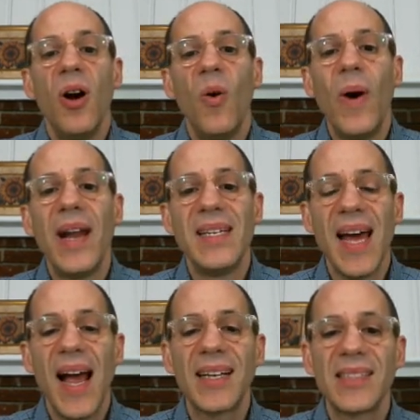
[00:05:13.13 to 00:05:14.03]
when it's
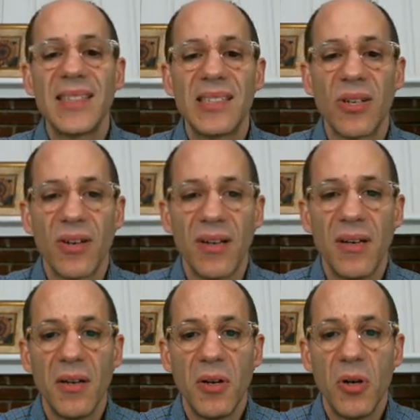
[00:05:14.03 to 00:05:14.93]
X's turn,
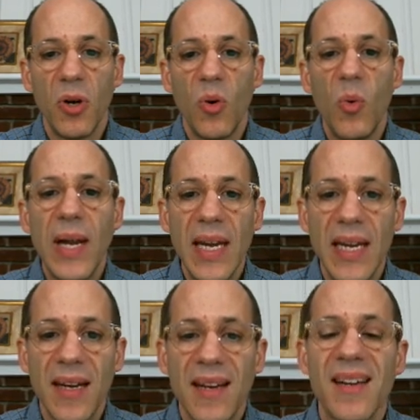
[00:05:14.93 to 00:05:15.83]

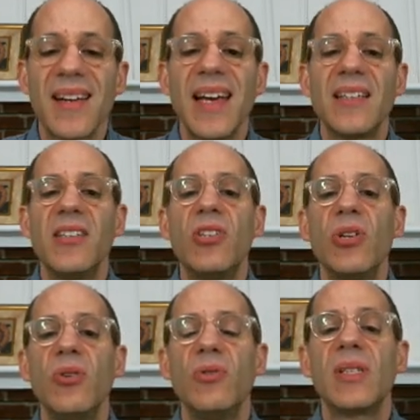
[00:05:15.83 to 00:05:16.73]
we get to
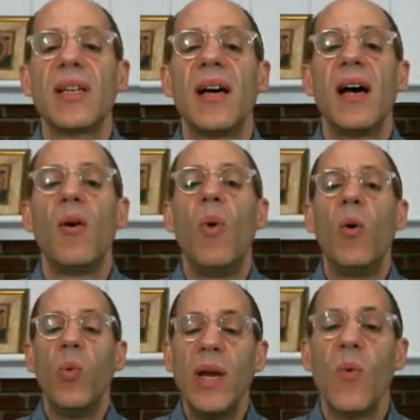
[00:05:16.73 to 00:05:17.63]
choose
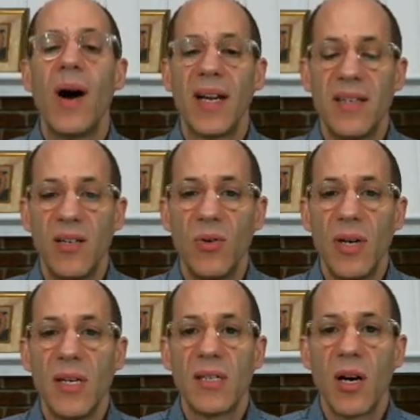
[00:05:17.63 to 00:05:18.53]
what we want to do.
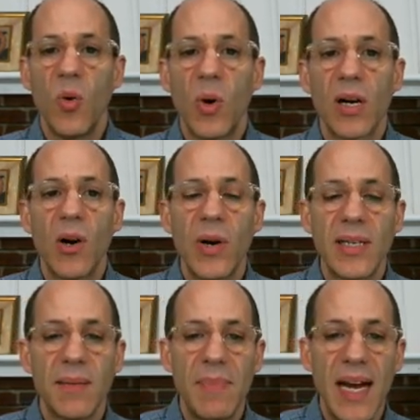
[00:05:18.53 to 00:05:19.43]
So we're going
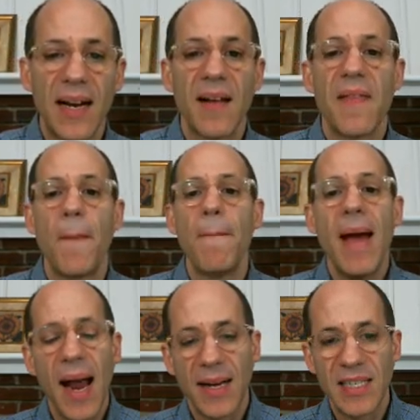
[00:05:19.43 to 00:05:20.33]
to pick the
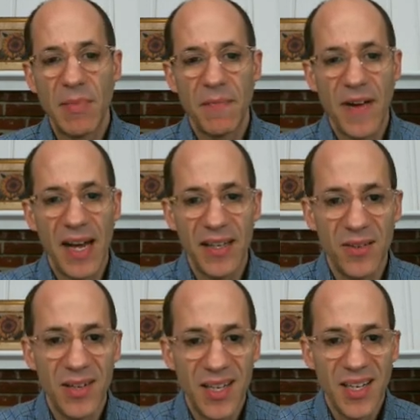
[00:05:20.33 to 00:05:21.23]
maximum value.
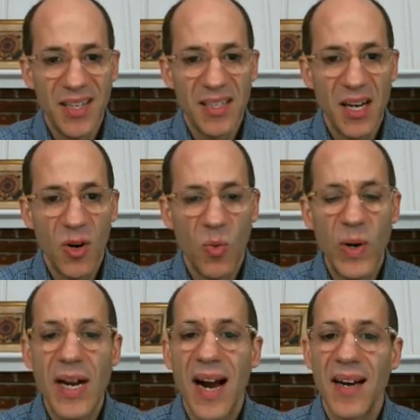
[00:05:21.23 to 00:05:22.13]
So
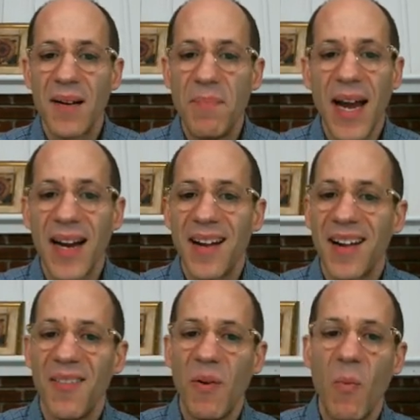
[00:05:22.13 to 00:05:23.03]
we're not going to pick
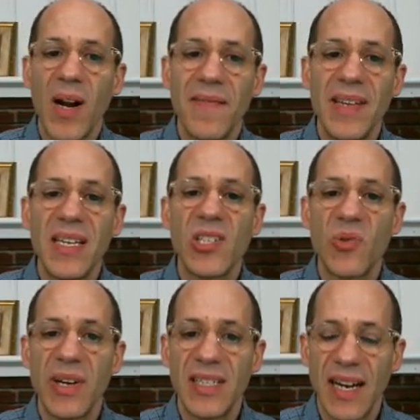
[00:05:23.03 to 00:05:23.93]
one of these
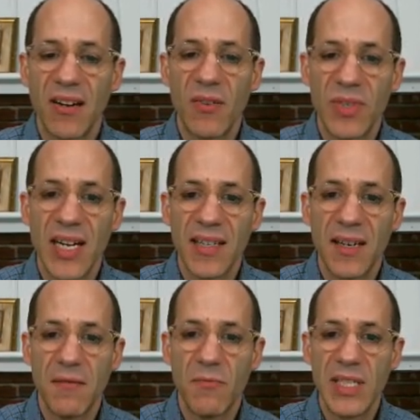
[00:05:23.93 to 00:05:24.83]
trees that are going to result in
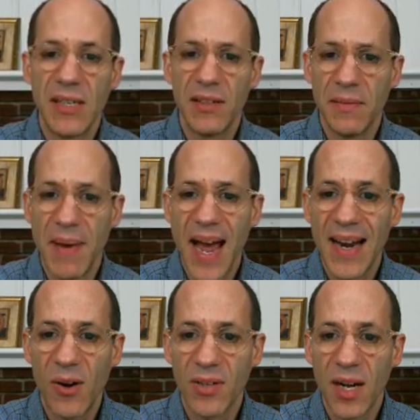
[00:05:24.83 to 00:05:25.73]
a really bad
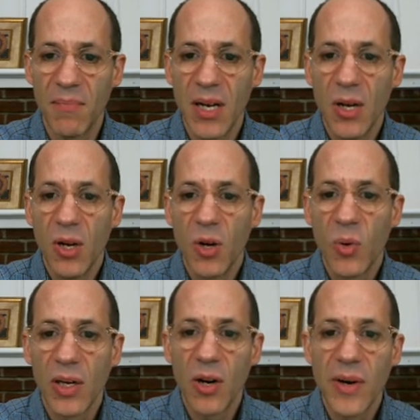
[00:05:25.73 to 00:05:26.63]
outcome.
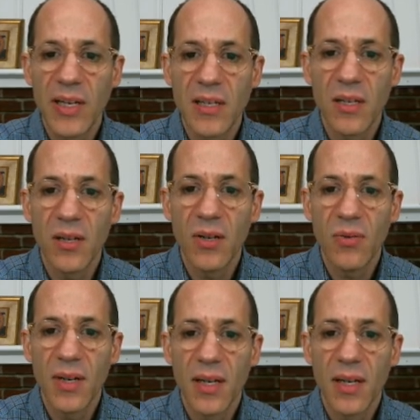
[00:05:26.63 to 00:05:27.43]
We're going to